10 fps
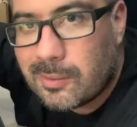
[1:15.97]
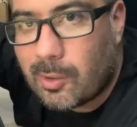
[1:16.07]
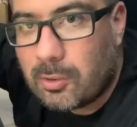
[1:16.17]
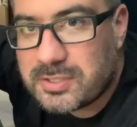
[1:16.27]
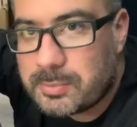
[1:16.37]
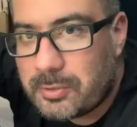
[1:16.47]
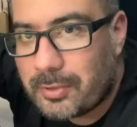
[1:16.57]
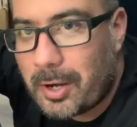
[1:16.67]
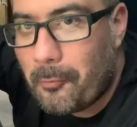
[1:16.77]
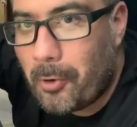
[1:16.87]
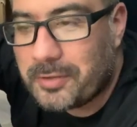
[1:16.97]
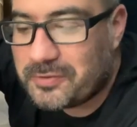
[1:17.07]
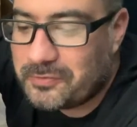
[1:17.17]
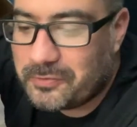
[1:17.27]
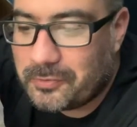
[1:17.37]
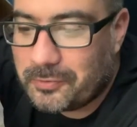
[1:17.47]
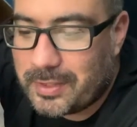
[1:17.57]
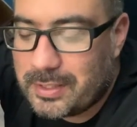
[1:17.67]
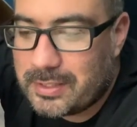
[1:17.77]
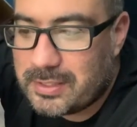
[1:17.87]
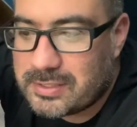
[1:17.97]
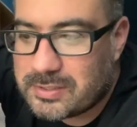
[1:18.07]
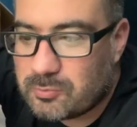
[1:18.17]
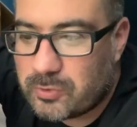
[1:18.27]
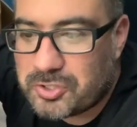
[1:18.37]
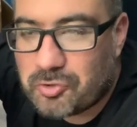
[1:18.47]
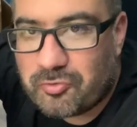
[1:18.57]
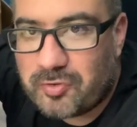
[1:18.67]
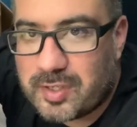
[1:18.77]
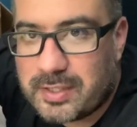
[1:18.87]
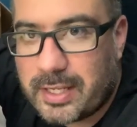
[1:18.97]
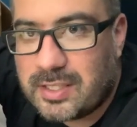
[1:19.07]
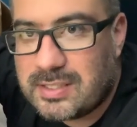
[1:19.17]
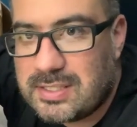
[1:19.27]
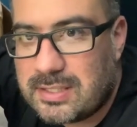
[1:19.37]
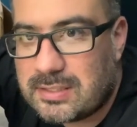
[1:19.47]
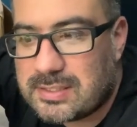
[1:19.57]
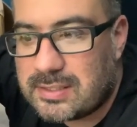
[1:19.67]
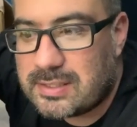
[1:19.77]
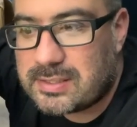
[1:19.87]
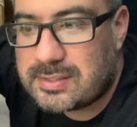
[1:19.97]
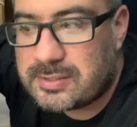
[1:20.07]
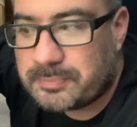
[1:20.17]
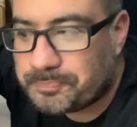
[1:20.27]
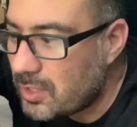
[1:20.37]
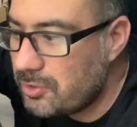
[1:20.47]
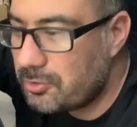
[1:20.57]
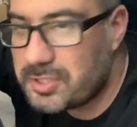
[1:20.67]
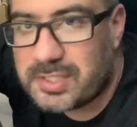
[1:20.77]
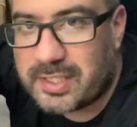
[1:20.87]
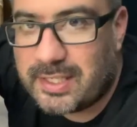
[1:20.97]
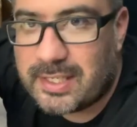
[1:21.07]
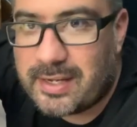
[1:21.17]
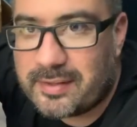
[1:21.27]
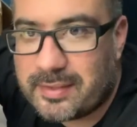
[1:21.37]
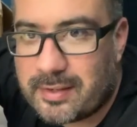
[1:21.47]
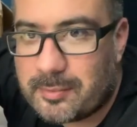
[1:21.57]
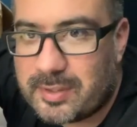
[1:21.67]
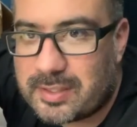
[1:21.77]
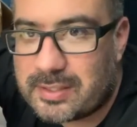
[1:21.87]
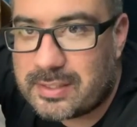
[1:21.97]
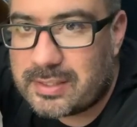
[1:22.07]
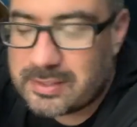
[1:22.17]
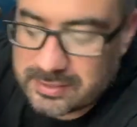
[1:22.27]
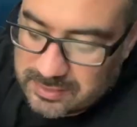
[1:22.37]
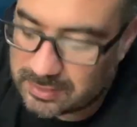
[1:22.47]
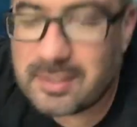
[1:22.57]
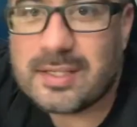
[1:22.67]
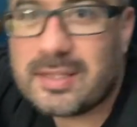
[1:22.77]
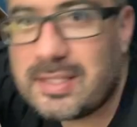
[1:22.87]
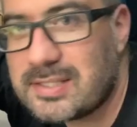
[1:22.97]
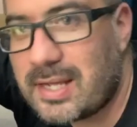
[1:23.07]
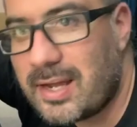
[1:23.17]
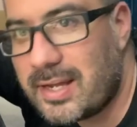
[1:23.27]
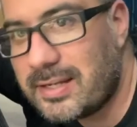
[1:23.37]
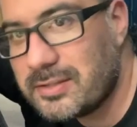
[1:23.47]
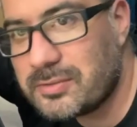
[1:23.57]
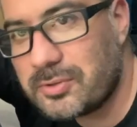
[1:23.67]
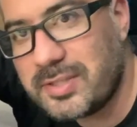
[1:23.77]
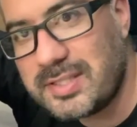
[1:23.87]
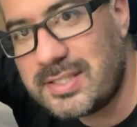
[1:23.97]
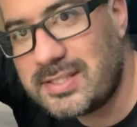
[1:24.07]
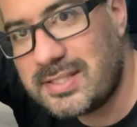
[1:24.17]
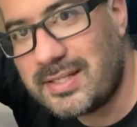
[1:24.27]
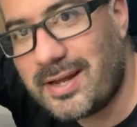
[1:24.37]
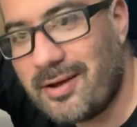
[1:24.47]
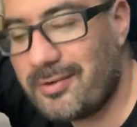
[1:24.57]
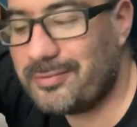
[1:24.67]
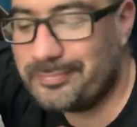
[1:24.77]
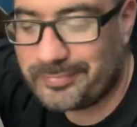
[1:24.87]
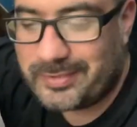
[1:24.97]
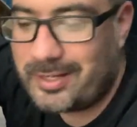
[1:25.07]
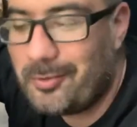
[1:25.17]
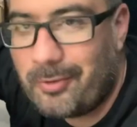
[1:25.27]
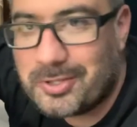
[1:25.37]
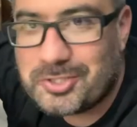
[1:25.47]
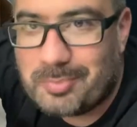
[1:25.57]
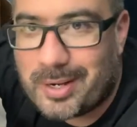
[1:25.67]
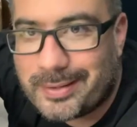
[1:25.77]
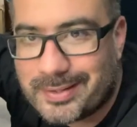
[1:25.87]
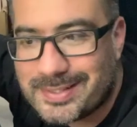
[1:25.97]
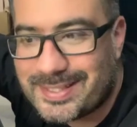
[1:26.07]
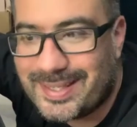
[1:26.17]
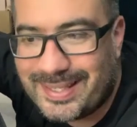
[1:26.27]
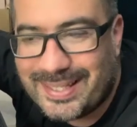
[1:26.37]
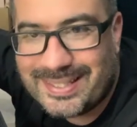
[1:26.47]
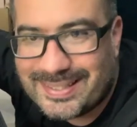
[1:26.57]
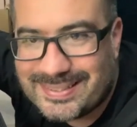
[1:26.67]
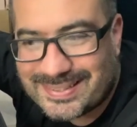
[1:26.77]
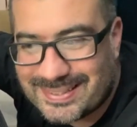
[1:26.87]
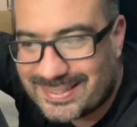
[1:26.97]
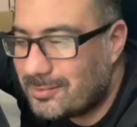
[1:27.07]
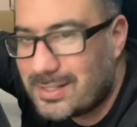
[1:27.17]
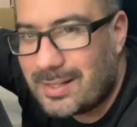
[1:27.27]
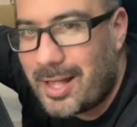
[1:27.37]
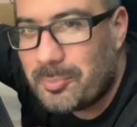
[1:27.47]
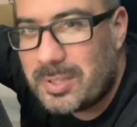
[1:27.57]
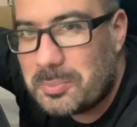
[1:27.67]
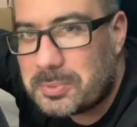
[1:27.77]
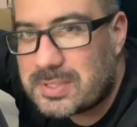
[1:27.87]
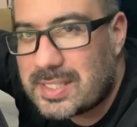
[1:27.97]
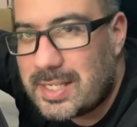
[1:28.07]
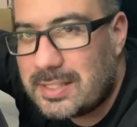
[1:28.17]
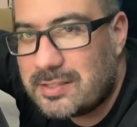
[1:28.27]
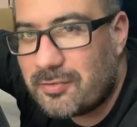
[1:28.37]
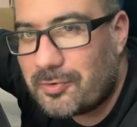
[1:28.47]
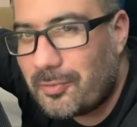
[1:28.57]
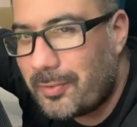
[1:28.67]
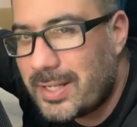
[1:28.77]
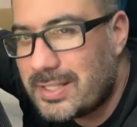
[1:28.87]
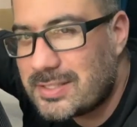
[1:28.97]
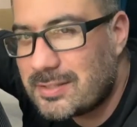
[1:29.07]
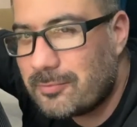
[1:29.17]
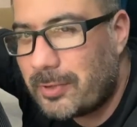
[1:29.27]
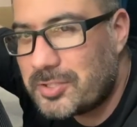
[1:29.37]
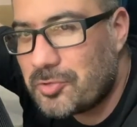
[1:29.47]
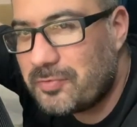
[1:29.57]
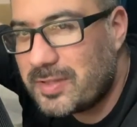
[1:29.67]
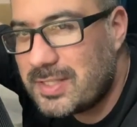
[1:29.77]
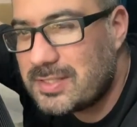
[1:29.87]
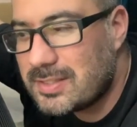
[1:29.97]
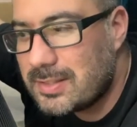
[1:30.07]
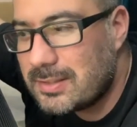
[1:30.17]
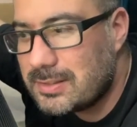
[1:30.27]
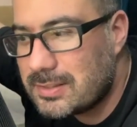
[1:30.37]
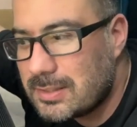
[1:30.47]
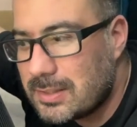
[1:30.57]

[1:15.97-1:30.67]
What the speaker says: Ultimately, what I want to do is retrofit an LED into this. There isn't a kit out there because these guys, well, ETC now, they don't want you buying these things. There's a lot of people saying different ways to retrofit these things,